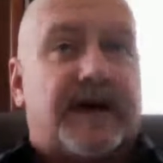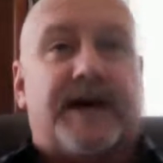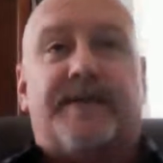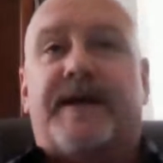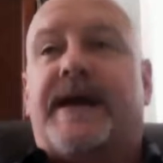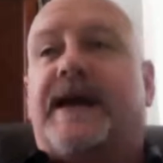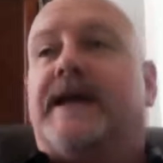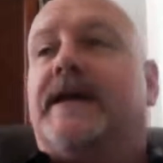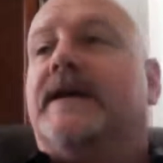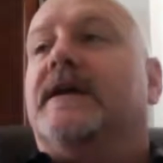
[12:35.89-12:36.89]
I'm
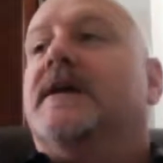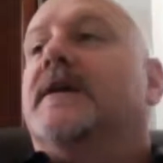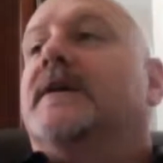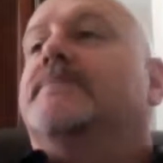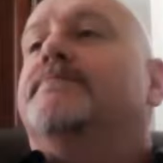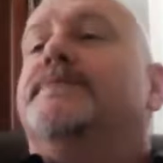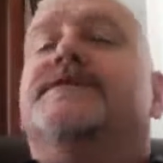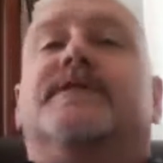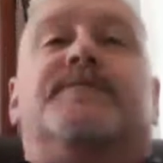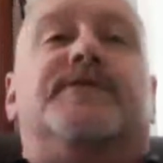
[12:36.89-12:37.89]
a
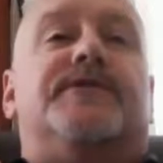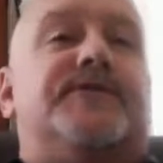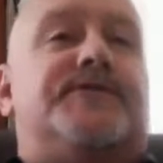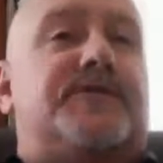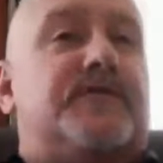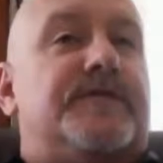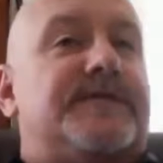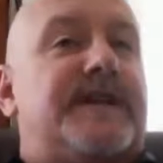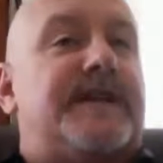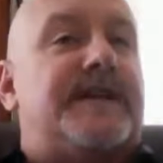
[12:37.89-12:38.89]
music producer with such,